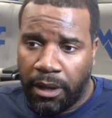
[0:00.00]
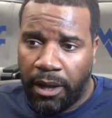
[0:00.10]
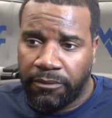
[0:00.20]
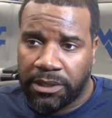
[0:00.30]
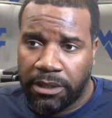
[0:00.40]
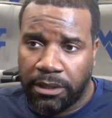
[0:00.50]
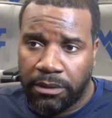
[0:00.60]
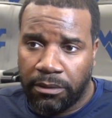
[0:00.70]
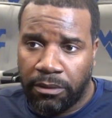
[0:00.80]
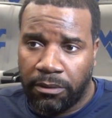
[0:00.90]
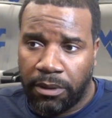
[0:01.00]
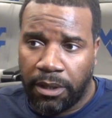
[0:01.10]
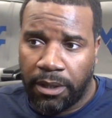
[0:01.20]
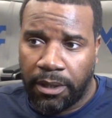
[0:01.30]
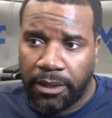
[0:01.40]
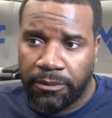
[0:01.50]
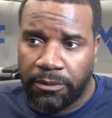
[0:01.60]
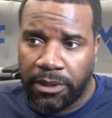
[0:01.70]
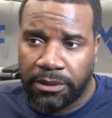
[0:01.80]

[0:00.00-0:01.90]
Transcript: Obviously, you know,